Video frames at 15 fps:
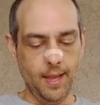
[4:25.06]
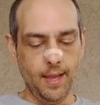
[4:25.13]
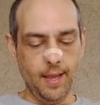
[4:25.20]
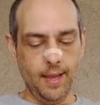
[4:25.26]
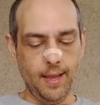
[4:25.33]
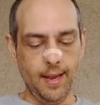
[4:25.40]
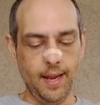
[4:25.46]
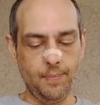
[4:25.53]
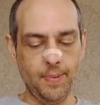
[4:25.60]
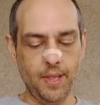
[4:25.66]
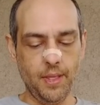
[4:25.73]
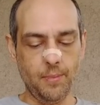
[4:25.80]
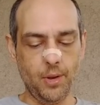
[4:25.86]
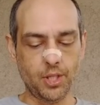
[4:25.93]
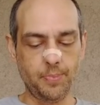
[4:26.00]
It had been
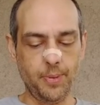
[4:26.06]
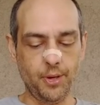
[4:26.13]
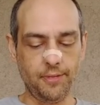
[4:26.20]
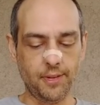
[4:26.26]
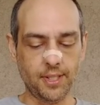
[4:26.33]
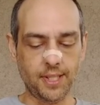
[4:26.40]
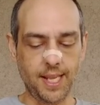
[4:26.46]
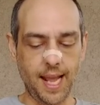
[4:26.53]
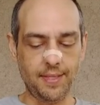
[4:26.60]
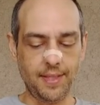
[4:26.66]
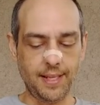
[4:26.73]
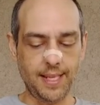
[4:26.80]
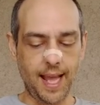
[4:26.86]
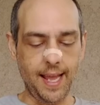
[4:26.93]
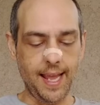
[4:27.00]
the most beautiful sight
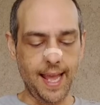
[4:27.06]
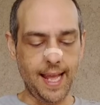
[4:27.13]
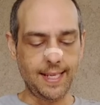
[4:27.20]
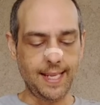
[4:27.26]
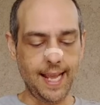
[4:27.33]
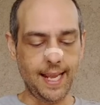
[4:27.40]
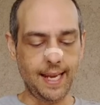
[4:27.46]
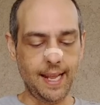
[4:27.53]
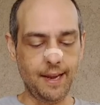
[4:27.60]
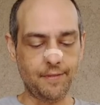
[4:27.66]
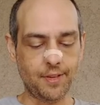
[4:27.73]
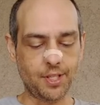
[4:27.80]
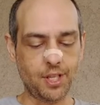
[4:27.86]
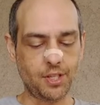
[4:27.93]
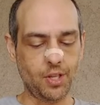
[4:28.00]
that Talia had taken in
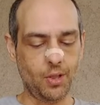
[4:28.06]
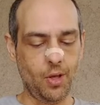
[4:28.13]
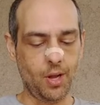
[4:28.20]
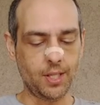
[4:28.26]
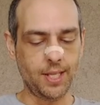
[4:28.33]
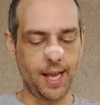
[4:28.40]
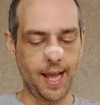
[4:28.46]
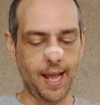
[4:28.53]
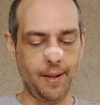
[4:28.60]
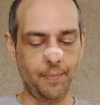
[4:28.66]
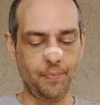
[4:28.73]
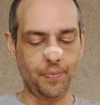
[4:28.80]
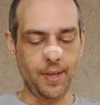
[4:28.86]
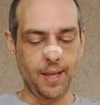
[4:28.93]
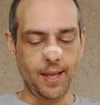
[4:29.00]
for such a long
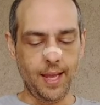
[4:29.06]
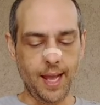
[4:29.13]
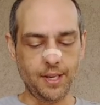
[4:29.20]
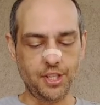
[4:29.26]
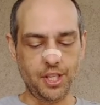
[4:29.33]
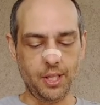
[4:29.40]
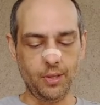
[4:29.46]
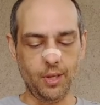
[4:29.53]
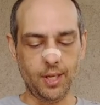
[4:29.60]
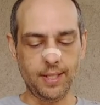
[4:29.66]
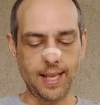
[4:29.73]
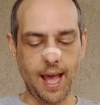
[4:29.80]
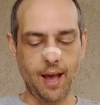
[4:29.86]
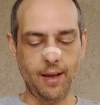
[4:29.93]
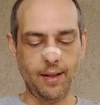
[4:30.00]
time, and she looked
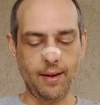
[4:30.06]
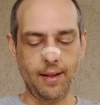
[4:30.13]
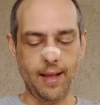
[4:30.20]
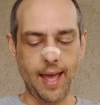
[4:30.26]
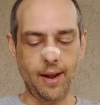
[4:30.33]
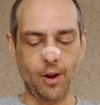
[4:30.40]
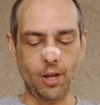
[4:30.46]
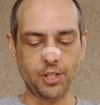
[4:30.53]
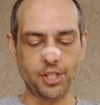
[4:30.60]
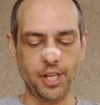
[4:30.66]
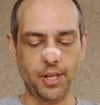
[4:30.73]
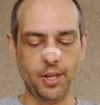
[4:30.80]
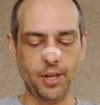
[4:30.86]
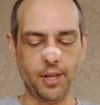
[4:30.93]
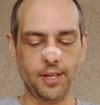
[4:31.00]
out at all she
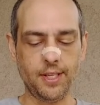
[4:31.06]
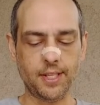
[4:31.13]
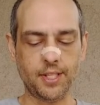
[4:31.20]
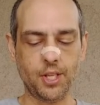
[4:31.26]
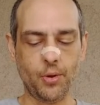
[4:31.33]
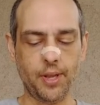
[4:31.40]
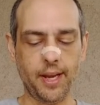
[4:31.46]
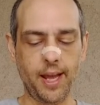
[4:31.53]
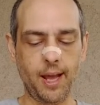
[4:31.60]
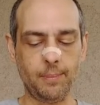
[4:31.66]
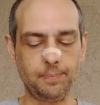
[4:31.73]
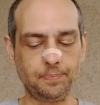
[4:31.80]
could to soak it up.